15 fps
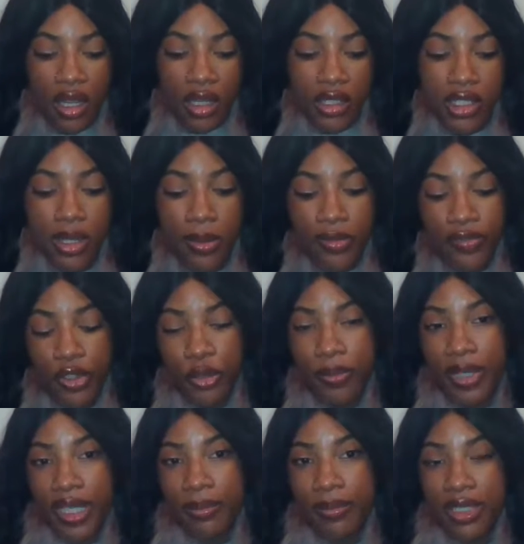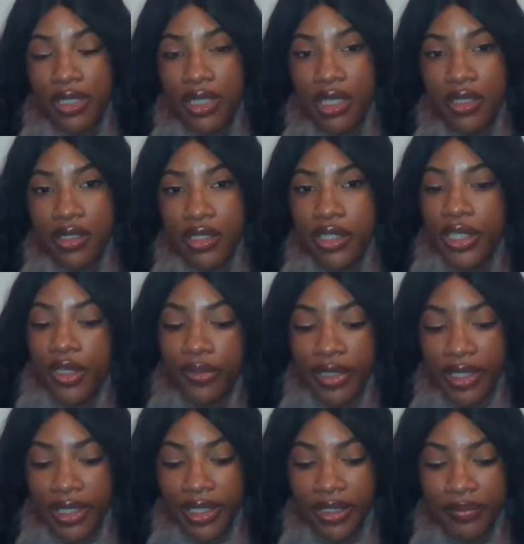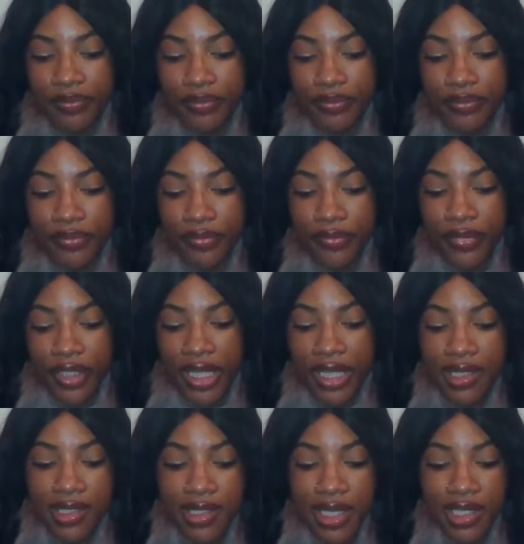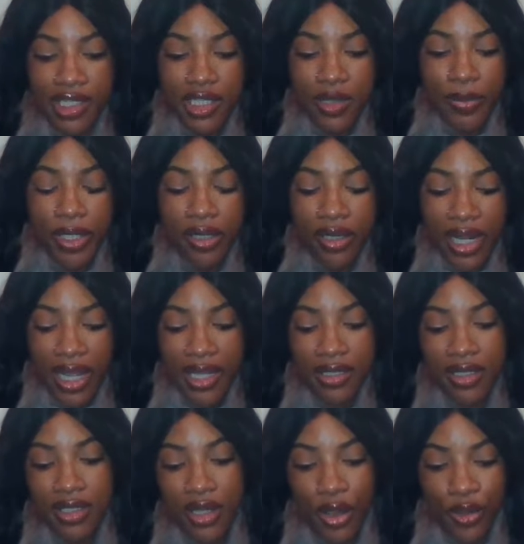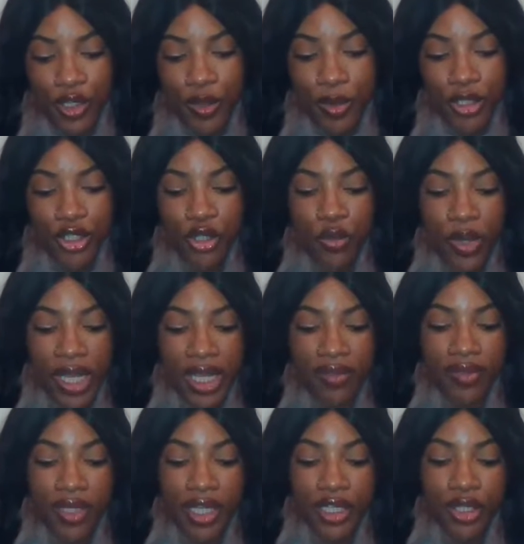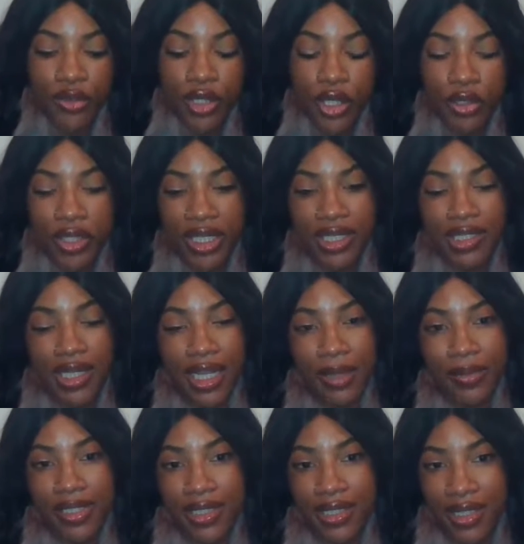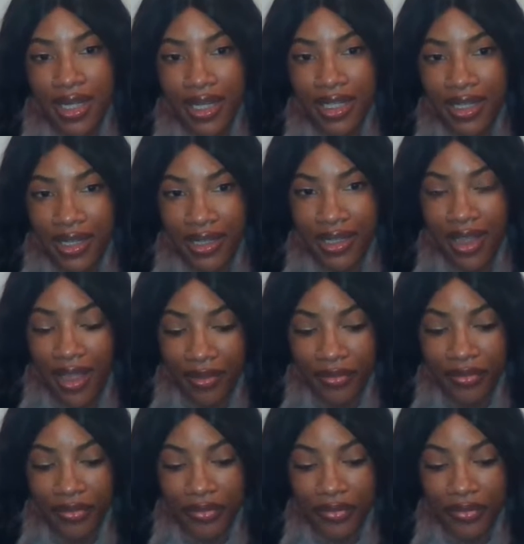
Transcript: Some of you may be considering it. It says spirit has its own special way of letting you know that it's time to study again.